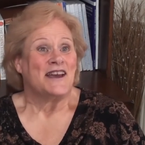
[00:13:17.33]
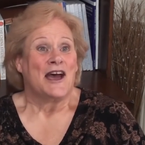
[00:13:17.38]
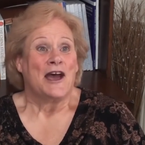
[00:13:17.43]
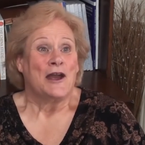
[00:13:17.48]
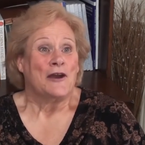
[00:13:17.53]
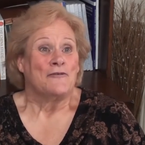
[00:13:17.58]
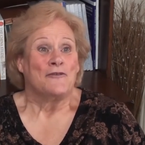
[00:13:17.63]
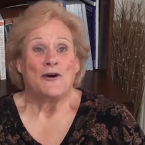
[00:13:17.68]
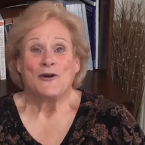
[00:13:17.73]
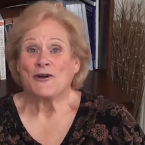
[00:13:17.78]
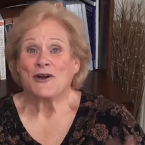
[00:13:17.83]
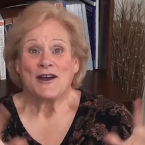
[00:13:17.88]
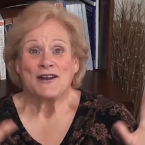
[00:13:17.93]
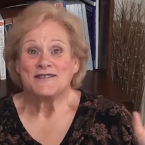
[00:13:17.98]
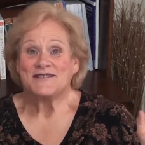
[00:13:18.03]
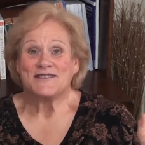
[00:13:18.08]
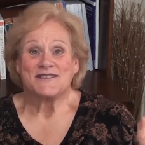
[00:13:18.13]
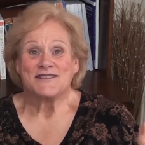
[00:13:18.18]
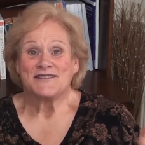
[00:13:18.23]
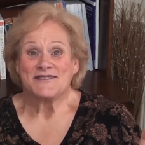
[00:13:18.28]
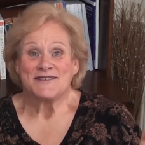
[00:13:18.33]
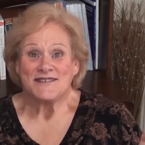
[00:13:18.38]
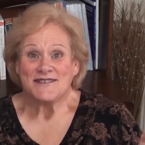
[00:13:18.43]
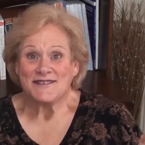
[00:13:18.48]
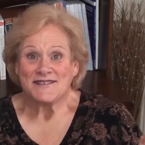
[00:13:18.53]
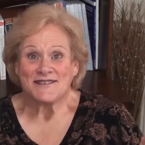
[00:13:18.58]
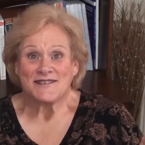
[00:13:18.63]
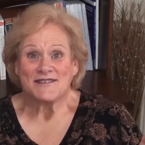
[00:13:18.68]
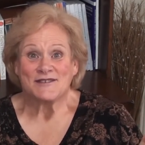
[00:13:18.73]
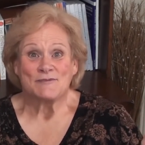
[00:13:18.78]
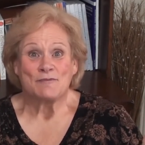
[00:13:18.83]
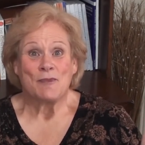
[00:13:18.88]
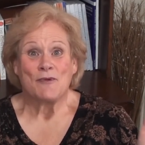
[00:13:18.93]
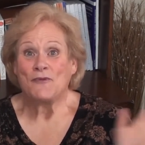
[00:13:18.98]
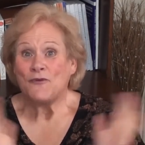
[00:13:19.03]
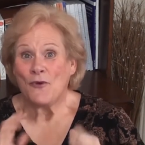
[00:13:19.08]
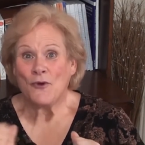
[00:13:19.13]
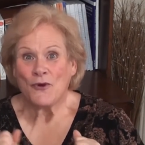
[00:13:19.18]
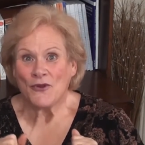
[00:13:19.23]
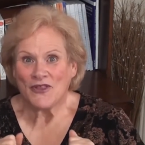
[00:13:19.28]
die of all kinds of diseases
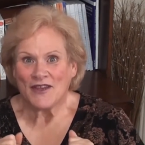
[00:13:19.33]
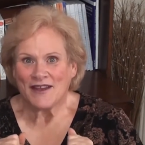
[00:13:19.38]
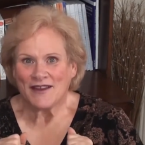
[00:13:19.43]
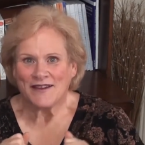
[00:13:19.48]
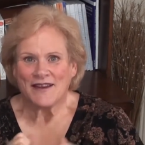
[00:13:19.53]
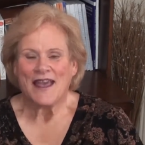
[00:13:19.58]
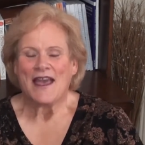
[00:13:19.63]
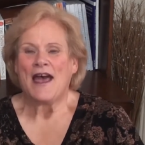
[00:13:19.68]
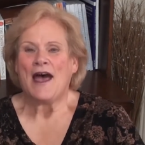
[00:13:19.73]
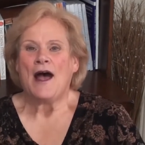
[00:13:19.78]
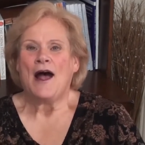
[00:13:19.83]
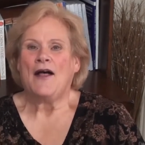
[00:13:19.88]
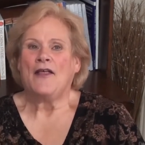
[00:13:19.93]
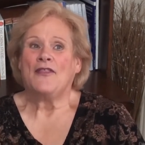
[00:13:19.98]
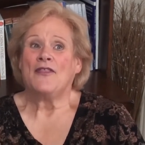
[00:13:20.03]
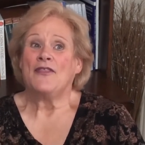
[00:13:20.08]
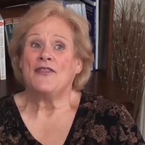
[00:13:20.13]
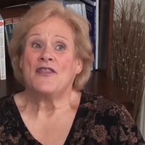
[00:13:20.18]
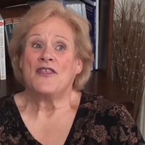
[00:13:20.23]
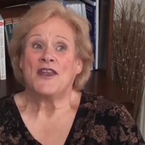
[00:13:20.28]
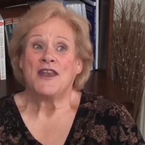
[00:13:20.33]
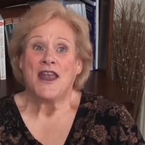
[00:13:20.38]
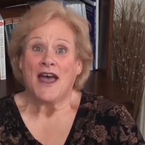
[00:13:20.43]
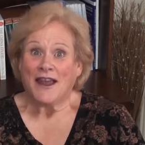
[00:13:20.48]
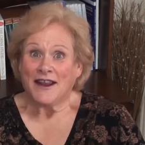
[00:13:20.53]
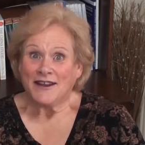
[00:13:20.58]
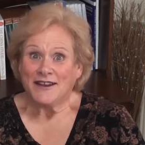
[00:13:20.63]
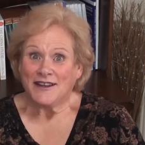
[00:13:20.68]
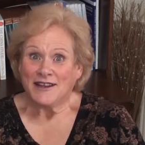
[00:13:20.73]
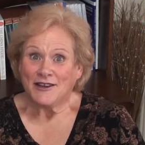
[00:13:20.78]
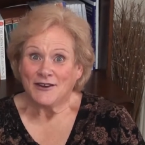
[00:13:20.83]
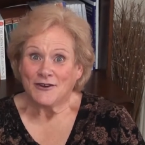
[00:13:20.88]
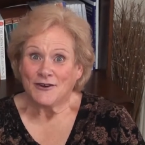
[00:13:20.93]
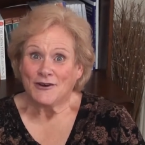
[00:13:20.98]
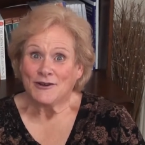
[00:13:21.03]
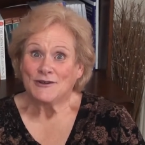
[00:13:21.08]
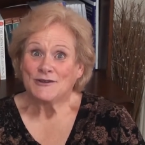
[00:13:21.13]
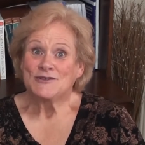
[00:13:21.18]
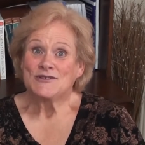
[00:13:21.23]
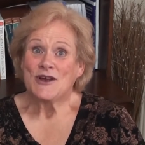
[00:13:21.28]
before then. The 90 year
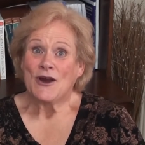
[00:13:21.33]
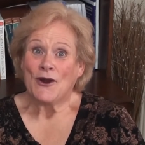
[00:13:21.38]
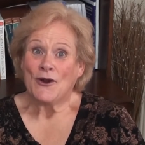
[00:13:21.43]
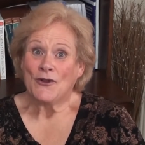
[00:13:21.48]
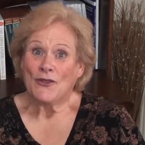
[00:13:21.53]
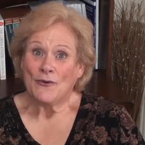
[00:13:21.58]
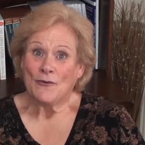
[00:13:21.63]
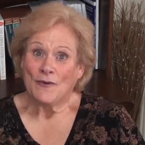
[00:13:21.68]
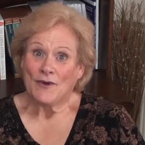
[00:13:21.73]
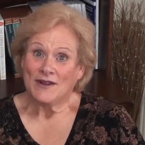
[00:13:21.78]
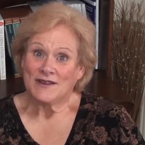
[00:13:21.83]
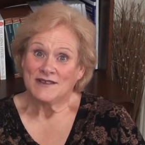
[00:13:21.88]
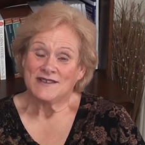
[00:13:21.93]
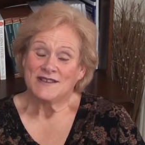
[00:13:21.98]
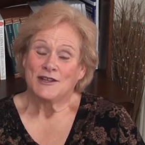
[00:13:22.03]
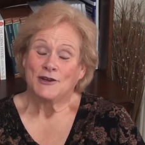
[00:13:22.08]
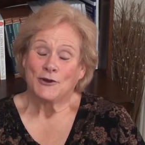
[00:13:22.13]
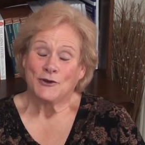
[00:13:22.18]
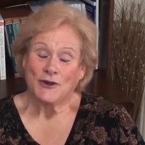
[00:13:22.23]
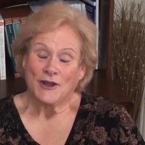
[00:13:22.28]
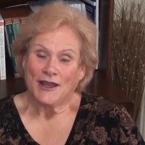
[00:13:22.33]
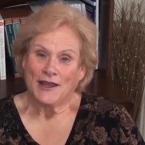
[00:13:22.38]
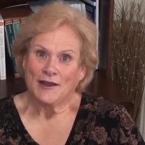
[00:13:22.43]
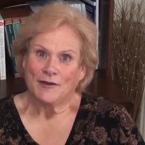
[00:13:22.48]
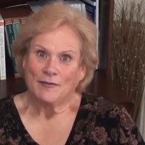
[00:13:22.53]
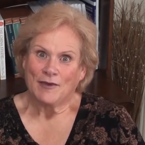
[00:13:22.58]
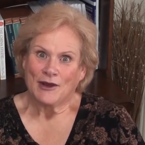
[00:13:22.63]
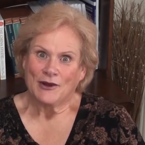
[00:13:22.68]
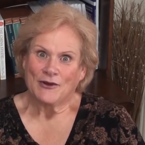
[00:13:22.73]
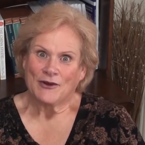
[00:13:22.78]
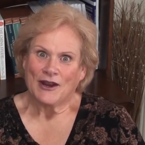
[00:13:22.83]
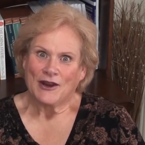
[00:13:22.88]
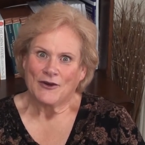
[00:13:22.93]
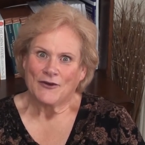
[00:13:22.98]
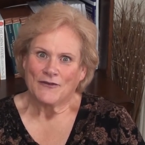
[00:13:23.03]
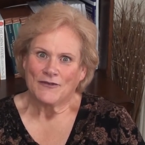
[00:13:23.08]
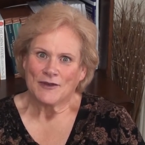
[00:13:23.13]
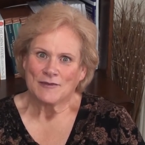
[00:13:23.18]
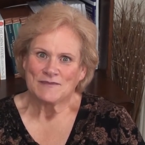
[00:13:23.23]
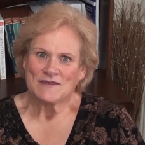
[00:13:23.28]
olds are the ones that are taking better
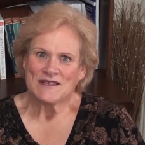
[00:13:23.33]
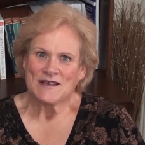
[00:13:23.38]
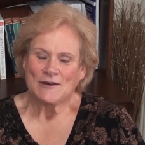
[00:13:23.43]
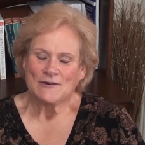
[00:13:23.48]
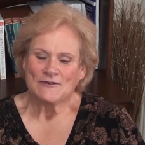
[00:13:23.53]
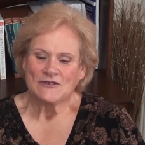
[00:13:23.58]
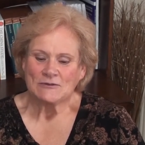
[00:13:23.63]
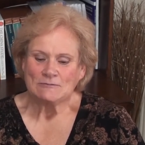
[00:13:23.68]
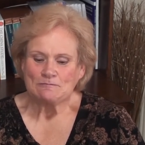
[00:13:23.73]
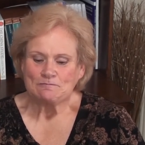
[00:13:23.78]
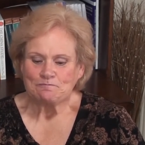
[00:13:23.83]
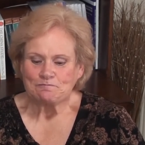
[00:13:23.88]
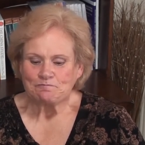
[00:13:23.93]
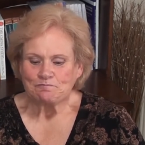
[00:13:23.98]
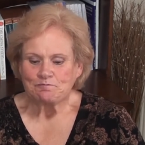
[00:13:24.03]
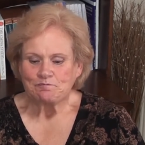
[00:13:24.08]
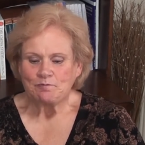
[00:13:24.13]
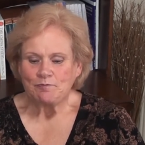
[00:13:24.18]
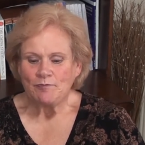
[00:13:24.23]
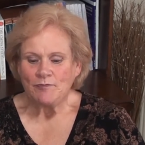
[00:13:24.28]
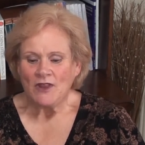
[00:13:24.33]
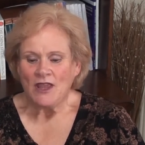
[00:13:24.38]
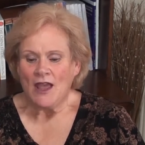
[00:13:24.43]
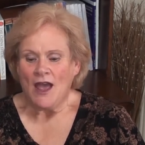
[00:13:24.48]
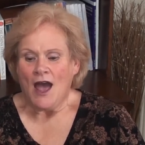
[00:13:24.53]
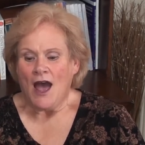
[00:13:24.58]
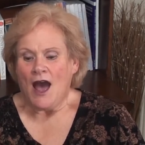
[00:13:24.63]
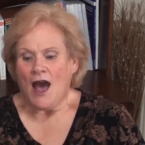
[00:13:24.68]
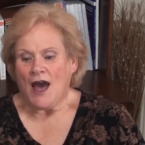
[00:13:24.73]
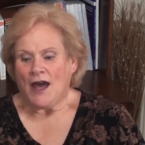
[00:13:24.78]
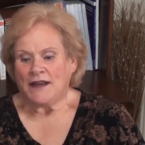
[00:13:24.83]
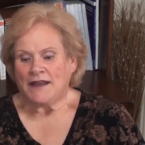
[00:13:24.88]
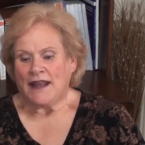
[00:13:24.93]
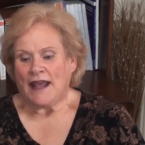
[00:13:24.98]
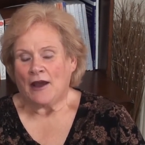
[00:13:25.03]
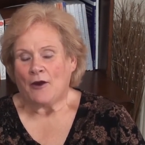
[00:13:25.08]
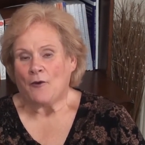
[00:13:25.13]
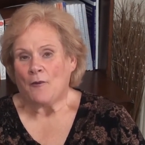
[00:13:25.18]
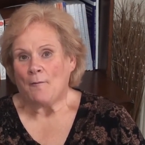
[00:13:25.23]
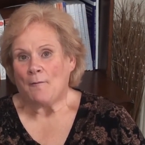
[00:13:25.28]
care of themselves.
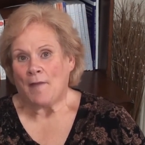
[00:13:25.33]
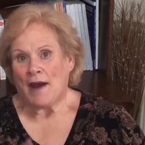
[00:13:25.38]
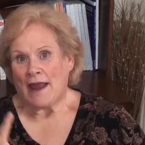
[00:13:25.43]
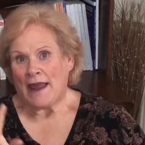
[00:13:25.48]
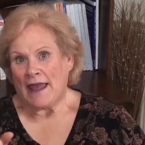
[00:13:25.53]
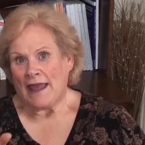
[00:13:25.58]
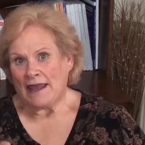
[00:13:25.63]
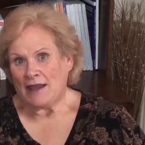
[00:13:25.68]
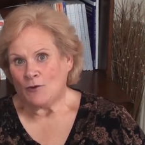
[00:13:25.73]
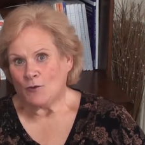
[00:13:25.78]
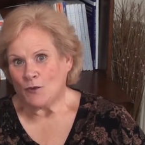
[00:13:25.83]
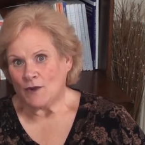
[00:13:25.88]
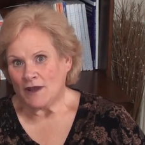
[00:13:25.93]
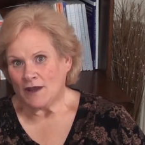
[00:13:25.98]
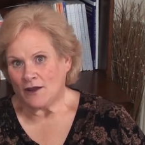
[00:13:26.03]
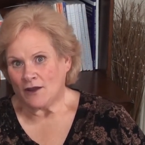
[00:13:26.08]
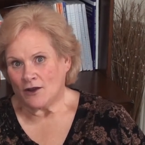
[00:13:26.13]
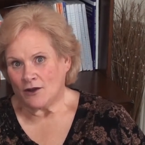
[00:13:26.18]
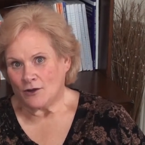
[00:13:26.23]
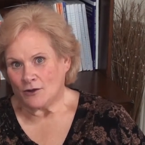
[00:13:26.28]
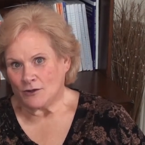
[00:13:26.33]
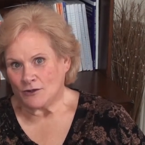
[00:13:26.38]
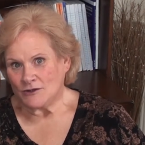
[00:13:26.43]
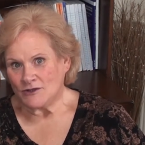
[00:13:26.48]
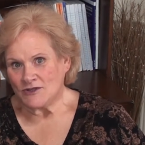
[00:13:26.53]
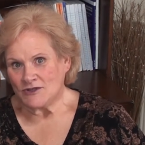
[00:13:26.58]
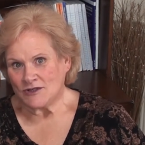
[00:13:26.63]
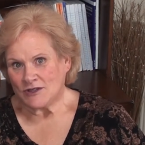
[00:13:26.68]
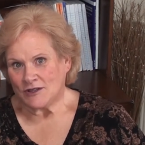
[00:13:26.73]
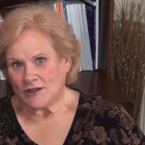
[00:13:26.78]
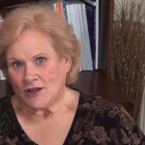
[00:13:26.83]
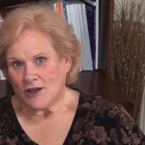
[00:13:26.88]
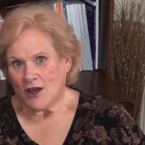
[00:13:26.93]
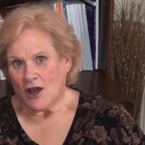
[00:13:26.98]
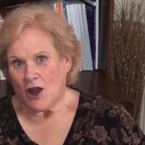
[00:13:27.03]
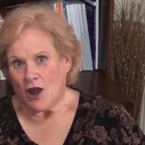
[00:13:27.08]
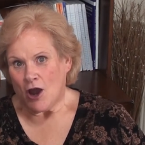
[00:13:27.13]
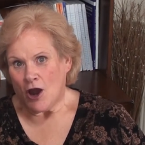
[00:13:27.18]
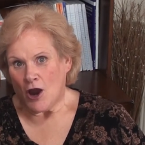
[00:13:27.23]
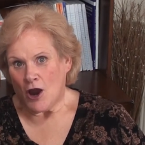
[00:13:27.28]
Now, my eight week goals
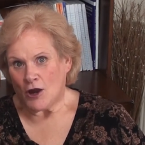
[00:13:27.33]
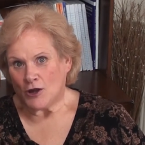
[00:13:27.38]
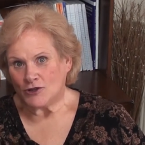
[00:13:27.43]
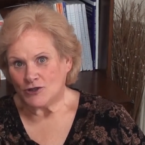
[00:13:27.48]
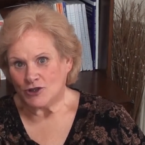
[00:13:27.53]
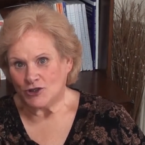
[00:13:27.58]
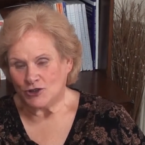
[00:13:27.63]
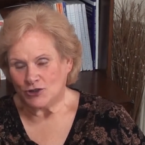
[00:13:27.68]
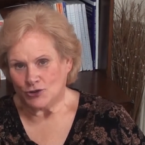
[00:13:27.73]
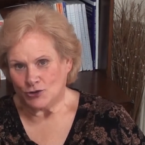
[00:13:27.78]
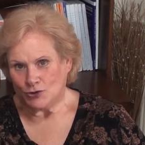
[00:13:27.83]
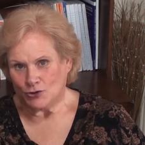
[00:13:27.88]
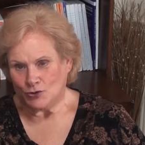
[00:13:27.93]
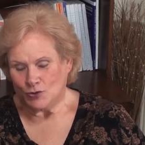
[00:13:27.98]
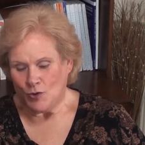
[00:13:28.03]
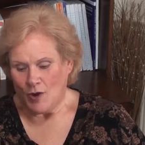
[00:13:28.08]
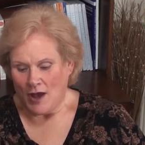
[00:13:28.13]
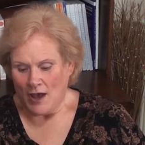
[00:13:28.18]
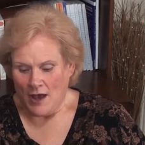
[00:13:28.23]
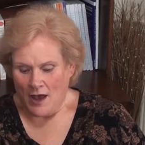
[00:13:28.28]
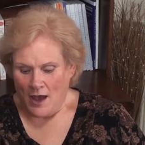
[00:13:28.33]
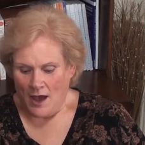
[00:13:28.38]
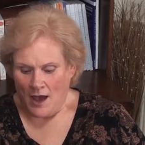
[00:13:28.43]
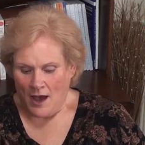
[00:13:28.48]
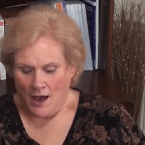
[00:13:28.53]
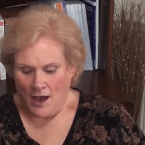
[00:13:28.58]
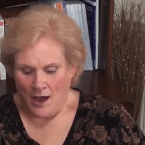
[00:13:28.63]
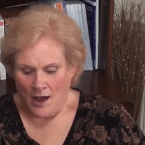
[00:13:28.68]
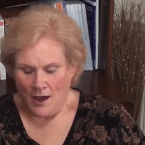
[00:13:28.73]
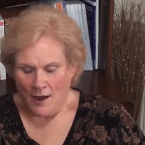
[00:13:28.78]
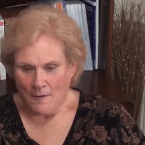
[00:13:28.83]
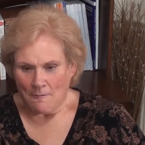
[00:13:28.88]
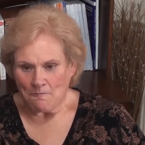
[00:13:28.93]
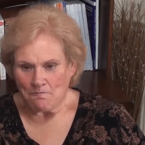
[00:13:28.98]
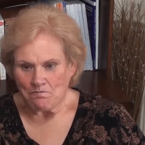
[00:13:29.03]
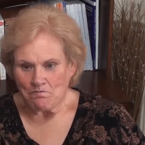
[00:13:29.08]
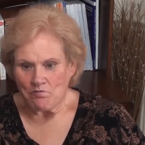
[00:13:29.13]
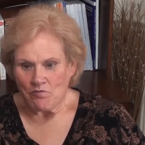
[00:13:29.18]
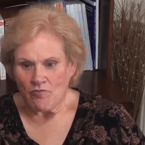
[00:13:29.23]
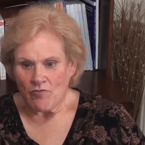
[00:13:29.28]
are to
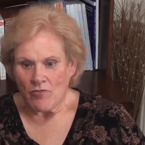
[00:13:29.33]
um,